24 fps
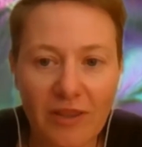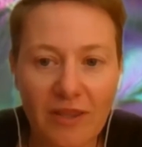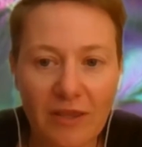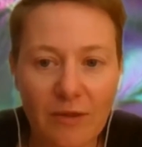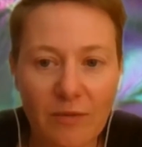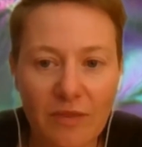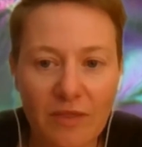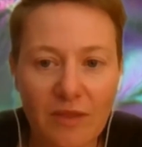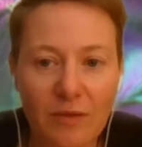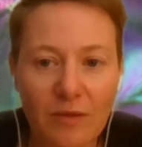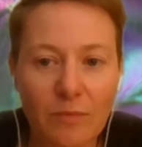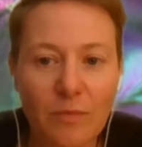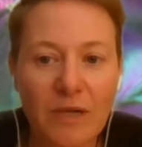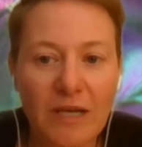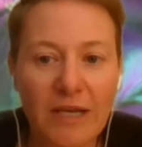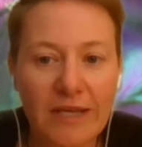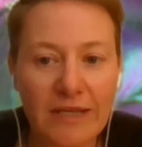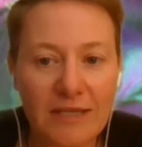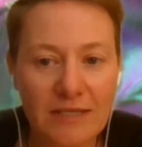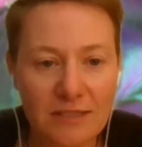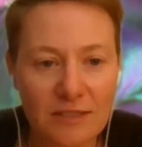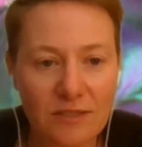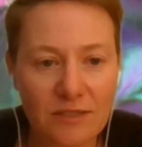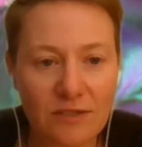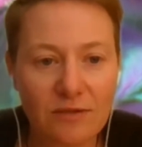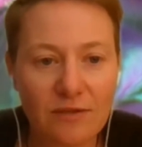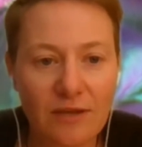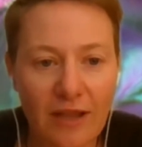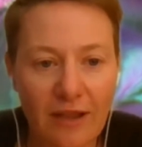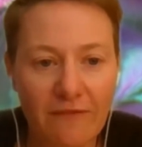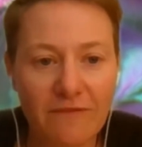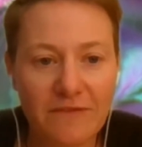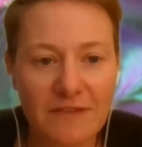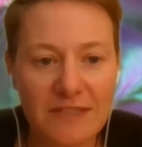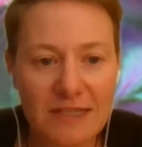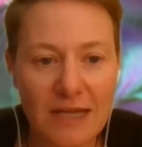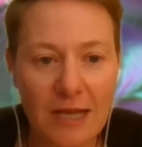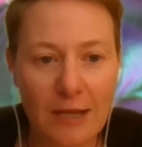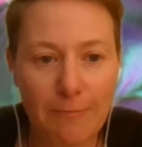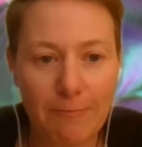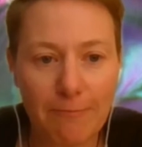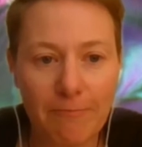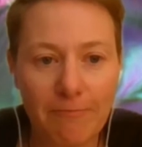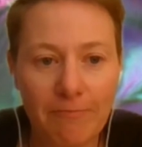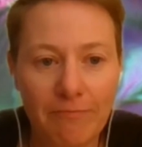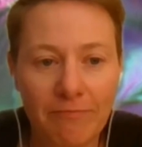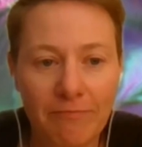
The police do have some